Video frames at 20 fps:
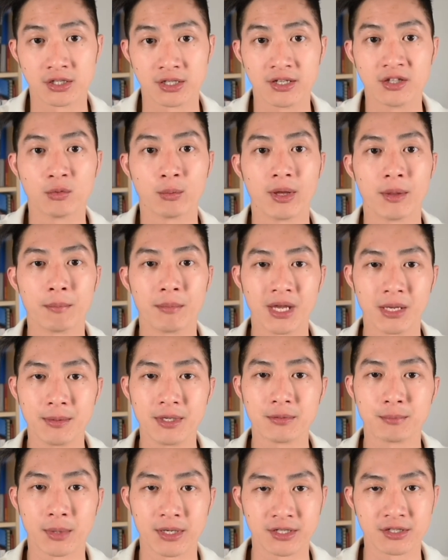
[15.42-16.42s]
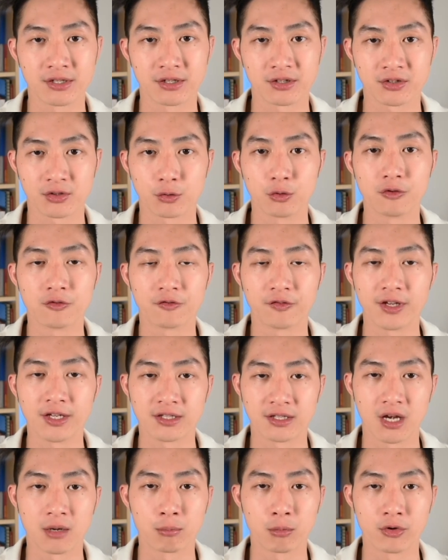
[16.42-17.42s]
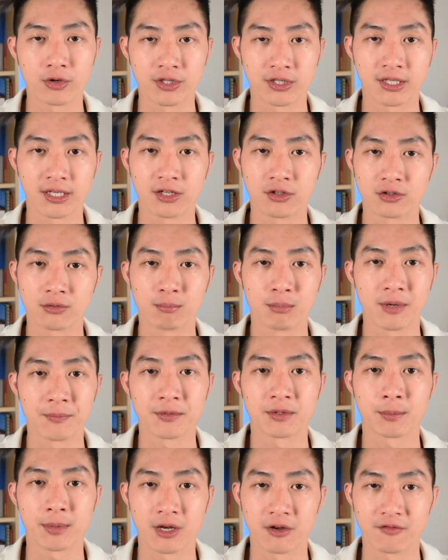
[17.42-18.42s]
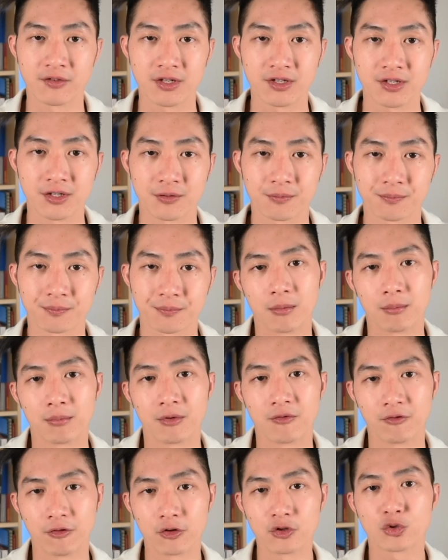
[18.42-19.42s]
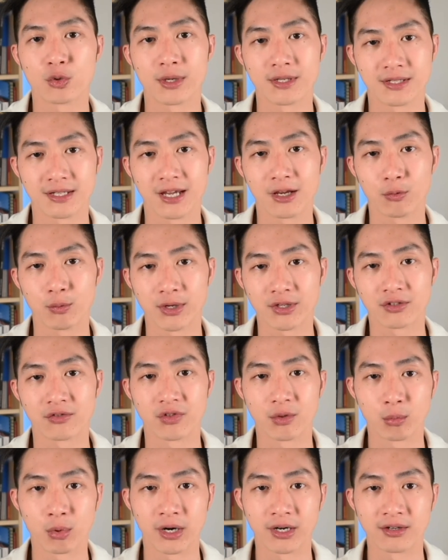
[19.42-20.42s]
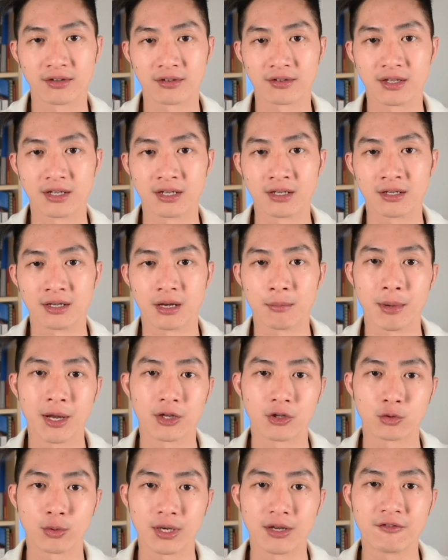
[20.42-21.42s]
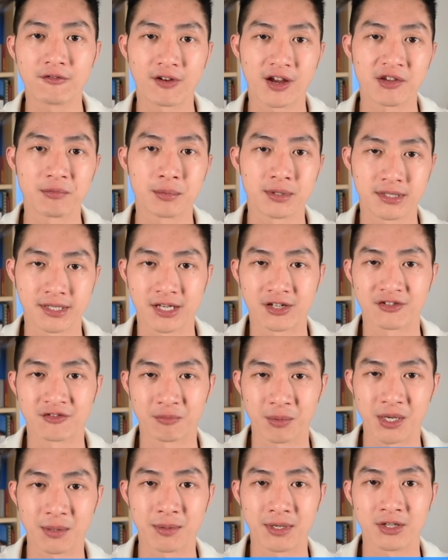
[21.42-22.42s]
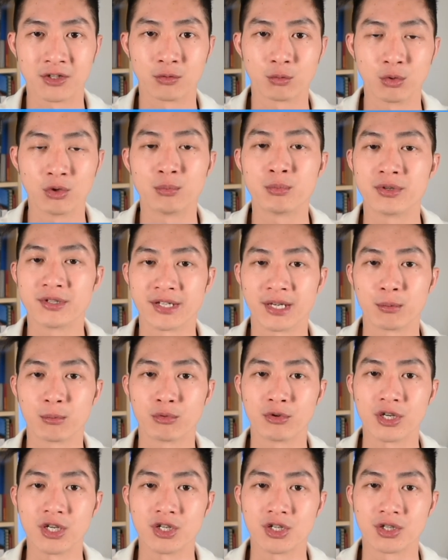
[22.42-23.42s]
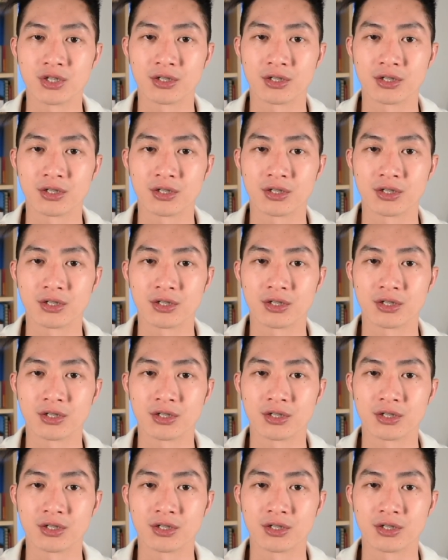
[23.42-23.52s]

is when baby's buttocks or feet are pointing into mum's pelvis. Before 28 weeks of the pregnancy, about 25% of babies will present breech,